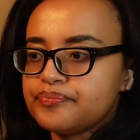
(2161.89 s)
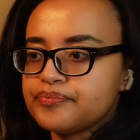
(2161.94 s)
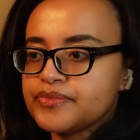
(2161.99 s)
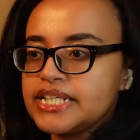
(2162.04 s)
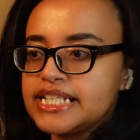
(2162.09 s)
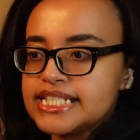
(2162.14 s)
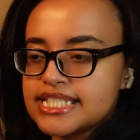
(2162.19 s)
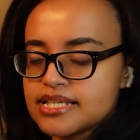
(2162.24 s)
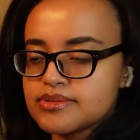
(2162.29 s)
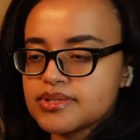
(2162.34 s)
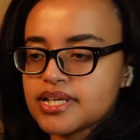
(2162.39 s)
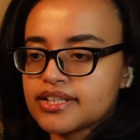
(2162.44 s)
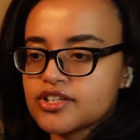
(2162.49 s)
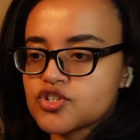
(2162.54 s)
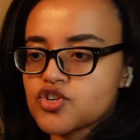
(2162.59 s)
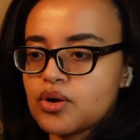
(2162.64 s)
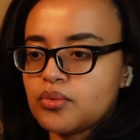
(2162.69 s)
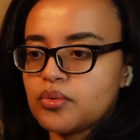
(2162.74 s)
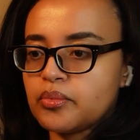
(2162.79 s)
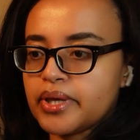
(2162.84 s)
He seems like the
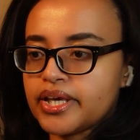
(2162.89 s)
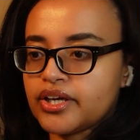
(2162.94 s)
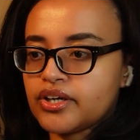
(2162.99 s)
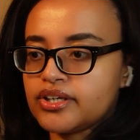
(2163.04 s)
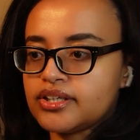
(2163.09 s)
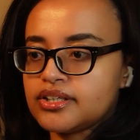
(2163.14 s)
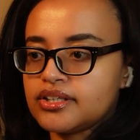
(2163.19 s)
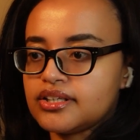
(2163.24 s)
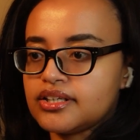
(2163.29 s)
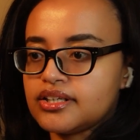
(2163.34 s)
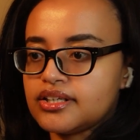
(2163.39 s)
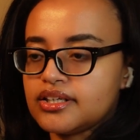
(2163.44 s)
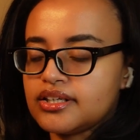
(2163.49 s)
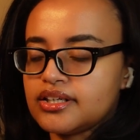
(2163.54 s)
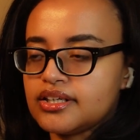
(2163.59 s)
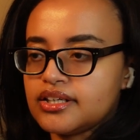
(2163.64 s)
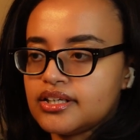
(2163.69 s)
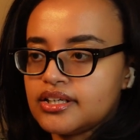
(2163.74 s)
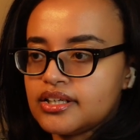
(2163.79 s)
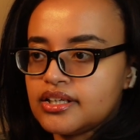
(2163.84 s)
troublemaker.
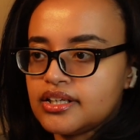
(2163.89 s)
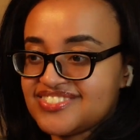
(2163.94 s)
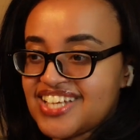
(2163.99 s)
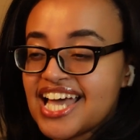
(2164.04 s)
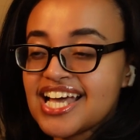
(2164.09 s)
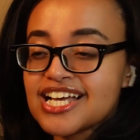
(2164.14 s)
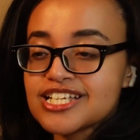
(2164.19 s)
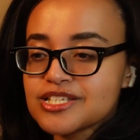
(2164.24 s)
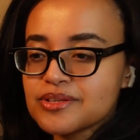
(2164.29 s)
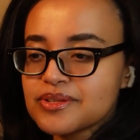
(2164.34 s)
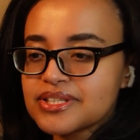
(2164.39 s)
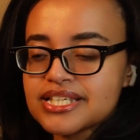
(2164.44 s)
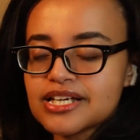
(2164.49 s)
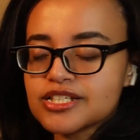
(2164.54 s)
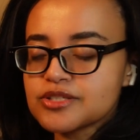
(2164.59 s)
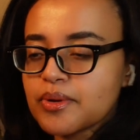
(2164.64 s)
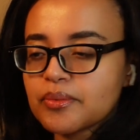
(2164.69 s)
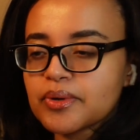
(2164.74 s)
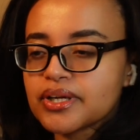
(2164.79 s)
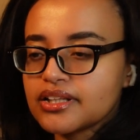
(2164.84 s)
Something
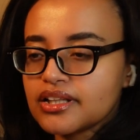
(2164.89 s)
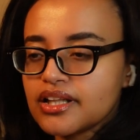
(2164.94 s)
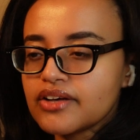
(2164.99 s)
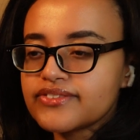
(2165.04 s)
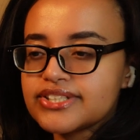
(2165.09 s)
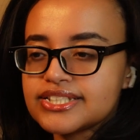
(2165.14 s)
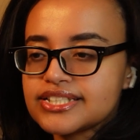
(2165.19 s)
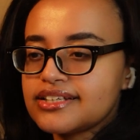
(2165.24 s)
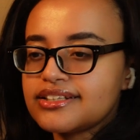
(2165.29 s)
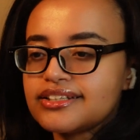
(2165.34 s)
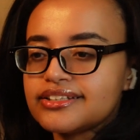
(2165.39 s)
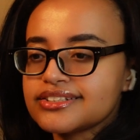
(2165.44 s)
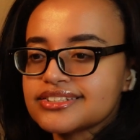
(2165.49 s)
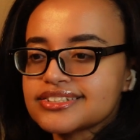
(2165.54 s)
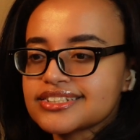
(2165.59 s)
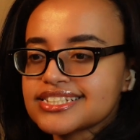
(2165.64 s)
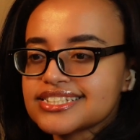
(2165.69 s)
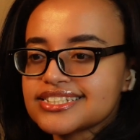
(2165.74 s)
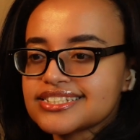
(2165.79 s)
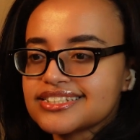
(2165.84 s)
tells me I'm gonna love these endings
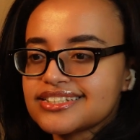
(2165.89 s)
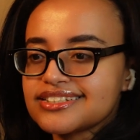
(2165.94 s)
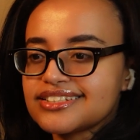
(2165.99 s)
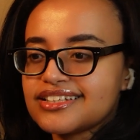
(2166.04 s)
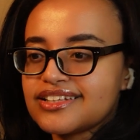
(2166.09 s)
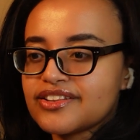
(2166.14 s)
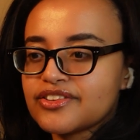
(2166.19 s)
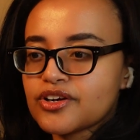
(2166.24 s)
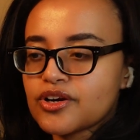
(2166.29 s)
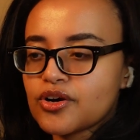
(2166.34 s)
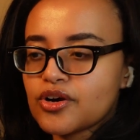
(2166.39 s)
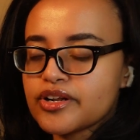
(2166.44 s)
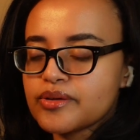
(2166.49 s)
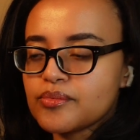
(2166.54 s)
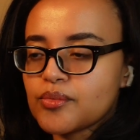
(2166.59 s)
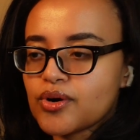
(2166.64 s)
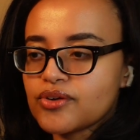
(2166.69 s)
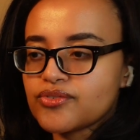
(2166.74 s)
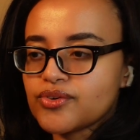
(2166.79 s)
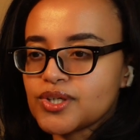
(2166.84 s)
because they're already
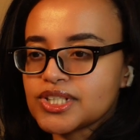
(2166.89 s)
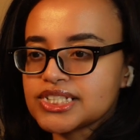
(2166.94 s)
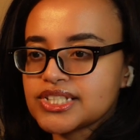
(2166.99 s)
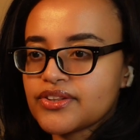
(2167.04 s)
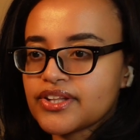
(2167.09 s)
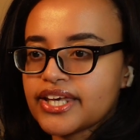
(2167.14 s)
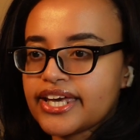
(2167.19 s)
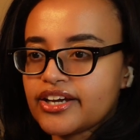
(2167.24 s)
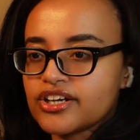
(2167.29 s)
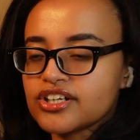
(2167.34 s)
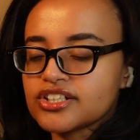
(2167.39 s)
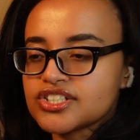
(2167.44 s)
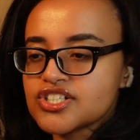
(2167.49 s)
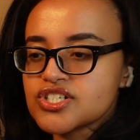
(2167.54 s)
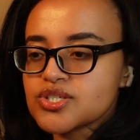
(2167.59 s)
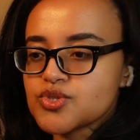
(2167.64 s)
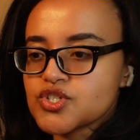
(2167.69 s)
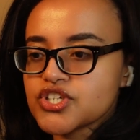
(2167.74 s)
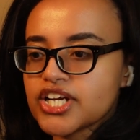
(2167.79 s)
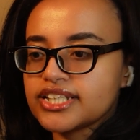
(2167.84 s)
more focused on the
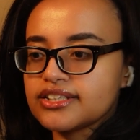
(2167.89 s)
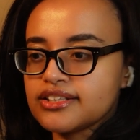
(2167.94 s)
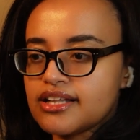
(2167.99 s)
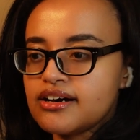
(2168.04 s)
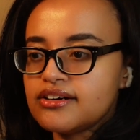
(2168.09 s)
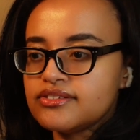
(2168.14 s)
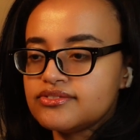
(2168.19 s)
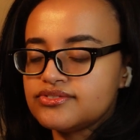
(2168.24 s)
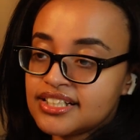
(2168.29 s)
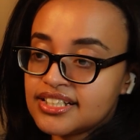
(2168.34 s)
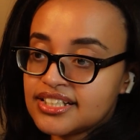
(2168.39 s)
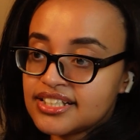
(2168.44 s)
characters, which I love.